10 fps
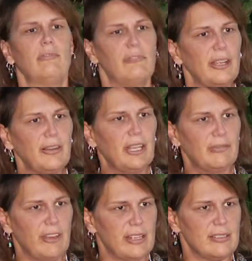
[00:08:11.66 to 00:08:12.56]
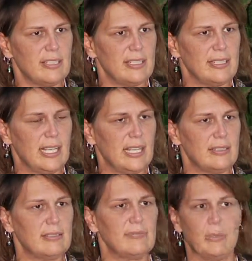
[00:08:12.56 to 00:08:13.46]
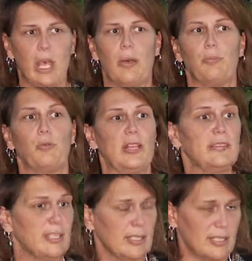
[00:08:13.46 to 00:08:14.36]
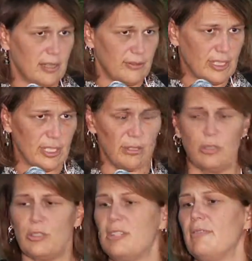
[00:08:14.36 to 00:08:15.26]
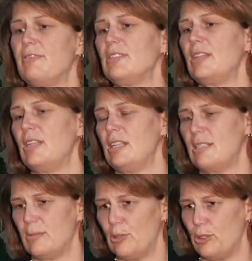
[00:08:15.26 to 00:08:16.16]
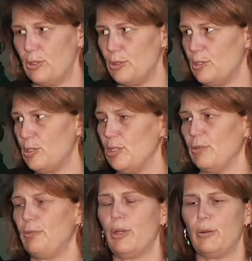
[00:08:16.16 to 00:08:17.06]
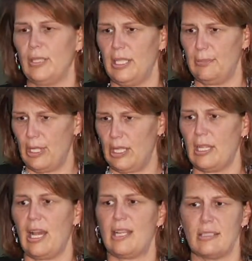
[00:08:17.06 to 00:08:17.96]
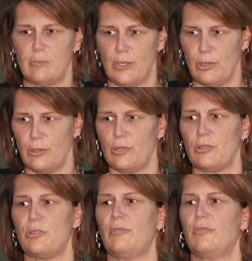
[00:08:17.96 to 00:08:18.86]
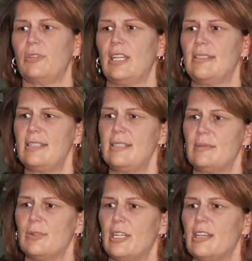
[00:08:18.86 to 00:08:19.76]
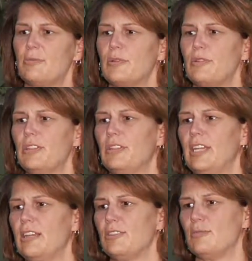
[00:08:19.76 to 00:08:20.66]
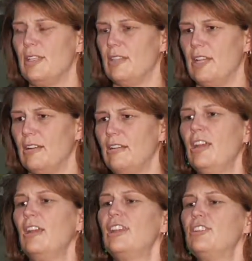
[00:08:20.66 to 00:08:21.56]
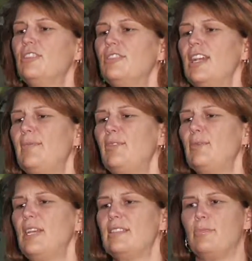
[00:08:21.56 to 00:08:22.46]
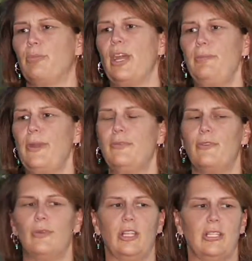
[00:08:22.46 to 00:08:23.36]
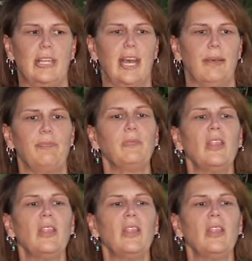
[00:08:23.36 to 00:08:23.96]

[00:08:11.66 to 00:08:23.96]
very advanced disease, residents of skilled nursing facilities, someone who's frequently been in hospitals or so forth. I see someone has one in their hands right there. Can you hold that up for me? It's a bright pink form like that.